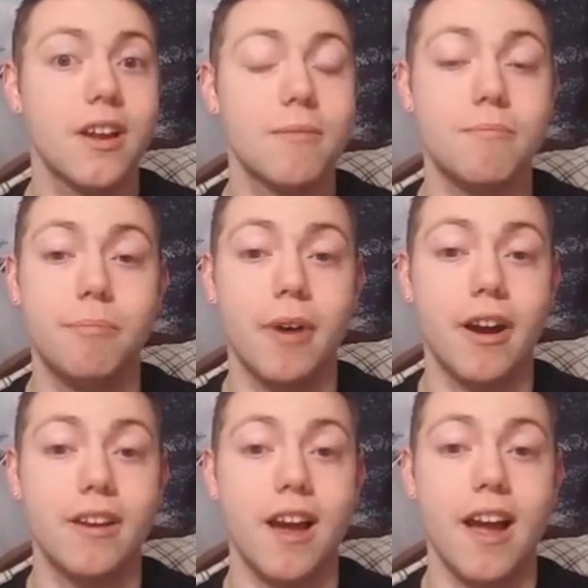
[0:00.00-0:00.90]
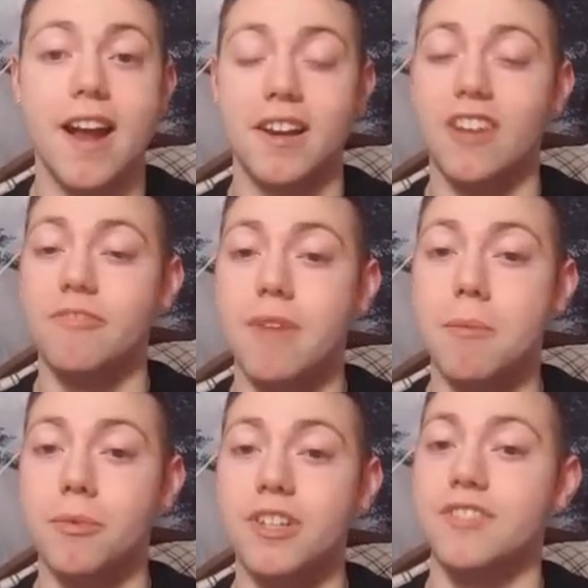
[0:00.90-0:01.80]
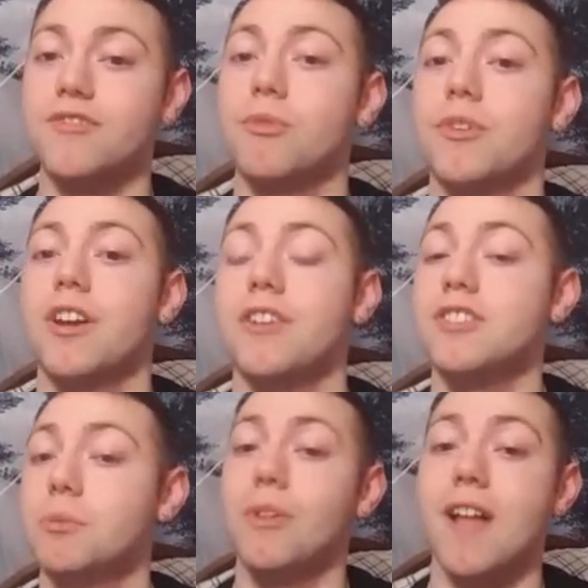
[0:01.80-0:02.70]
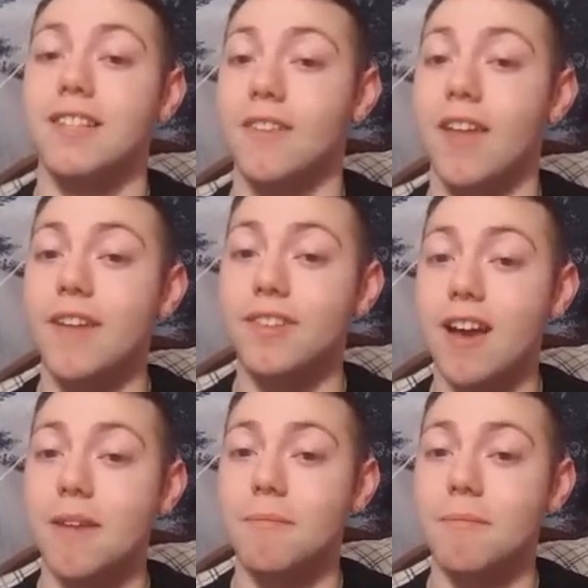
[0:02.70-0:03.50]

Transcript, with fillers: but I had enough memories in four years of the last lifetime.